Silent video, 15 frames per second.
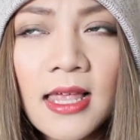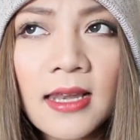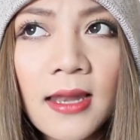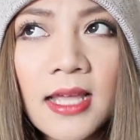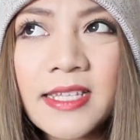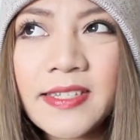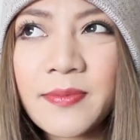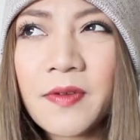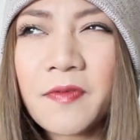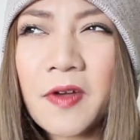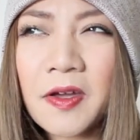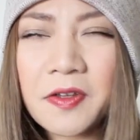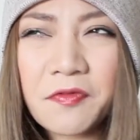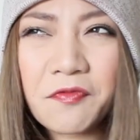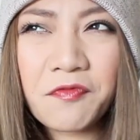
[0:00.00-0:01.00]
last month
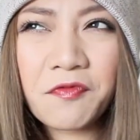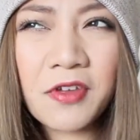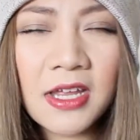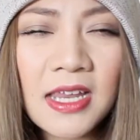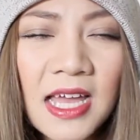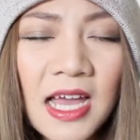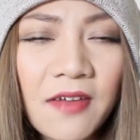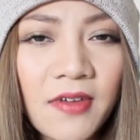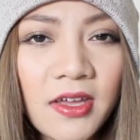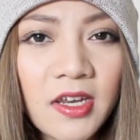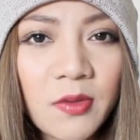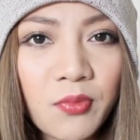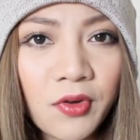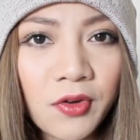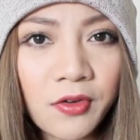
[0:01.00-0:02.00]
I didn't really have
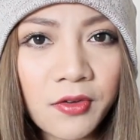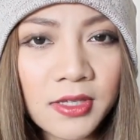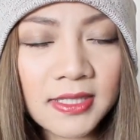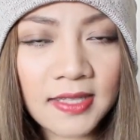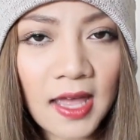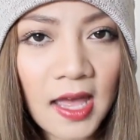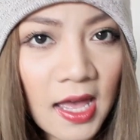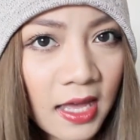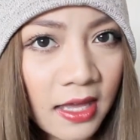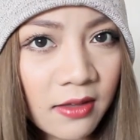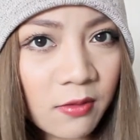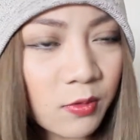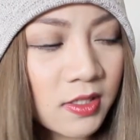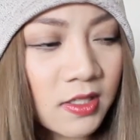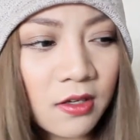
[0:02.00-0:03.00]
any products that
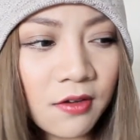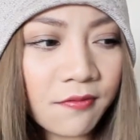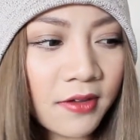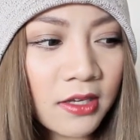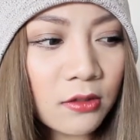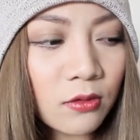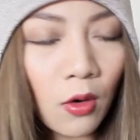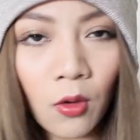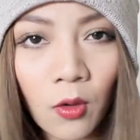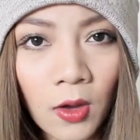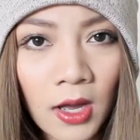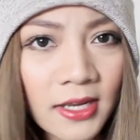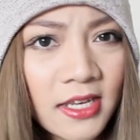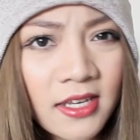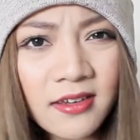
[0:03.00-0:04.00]
I was loving,
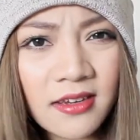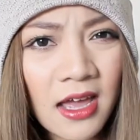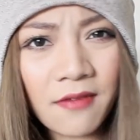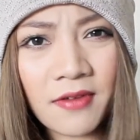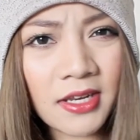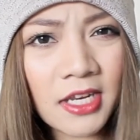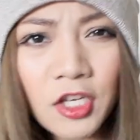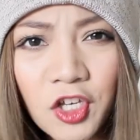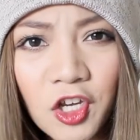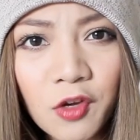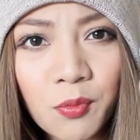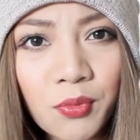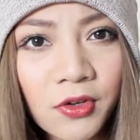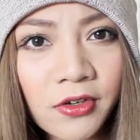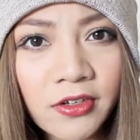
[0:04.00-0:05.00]
or I didn't have any
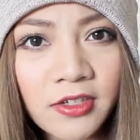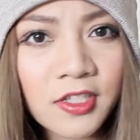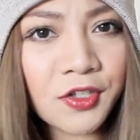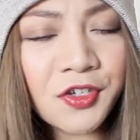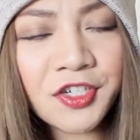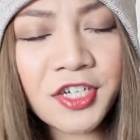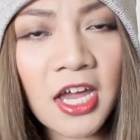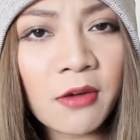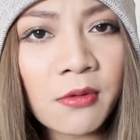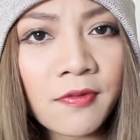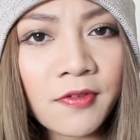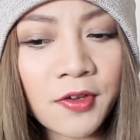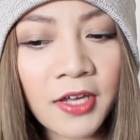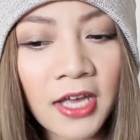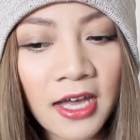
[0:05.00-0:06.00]
new products to share
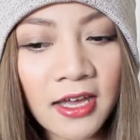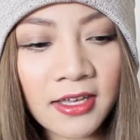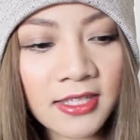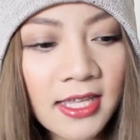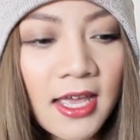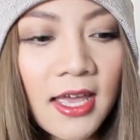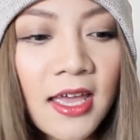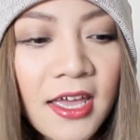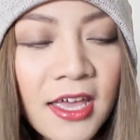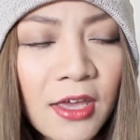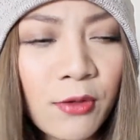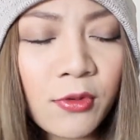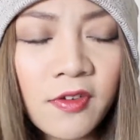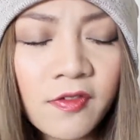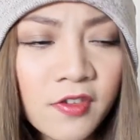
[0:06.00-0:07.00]
with you guys.
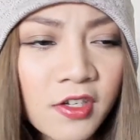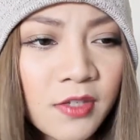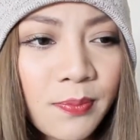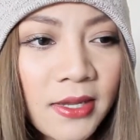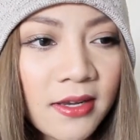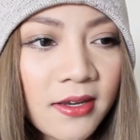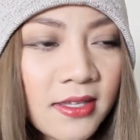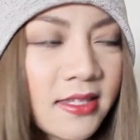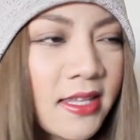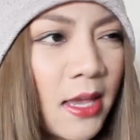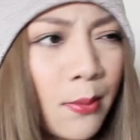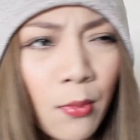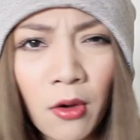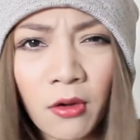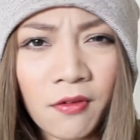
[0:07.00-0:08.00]
It would have just been the
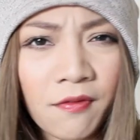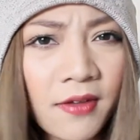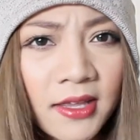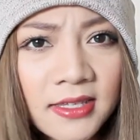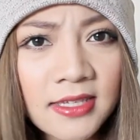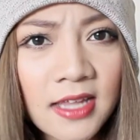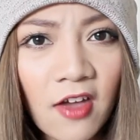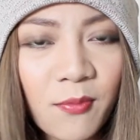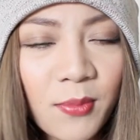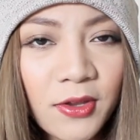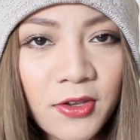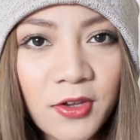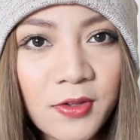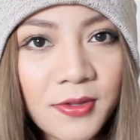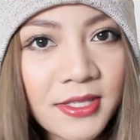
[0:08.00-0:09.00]
same old things that I've
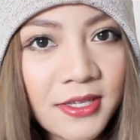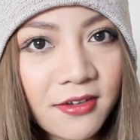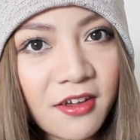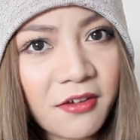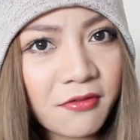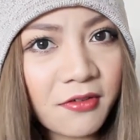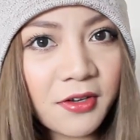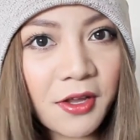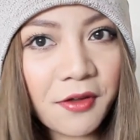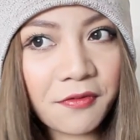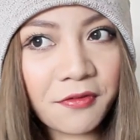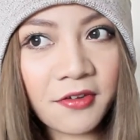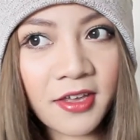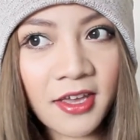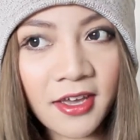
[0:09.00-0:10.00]
been using over and
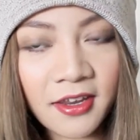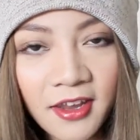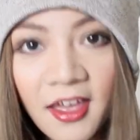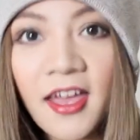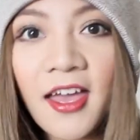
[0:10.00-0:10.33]
over again,